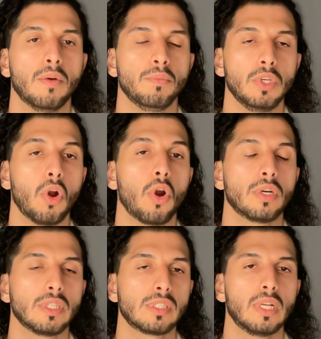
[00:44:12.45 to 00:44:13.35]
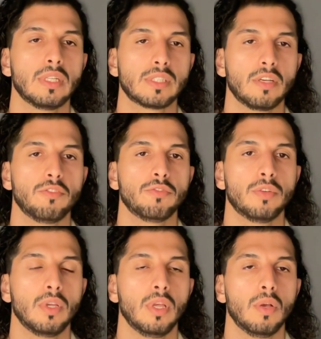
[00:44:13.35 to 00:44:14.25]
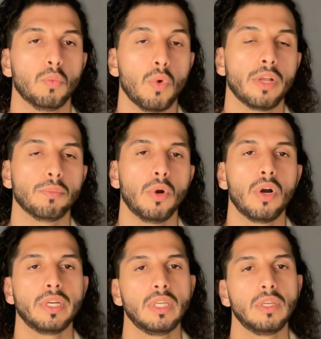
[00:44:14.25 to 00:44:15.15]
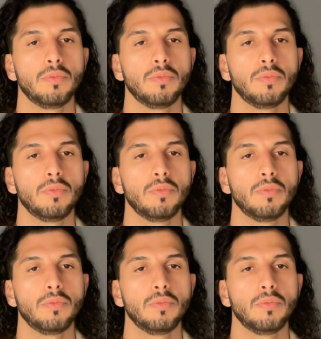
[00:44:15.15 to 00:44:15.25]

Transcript: We are the cells of one body.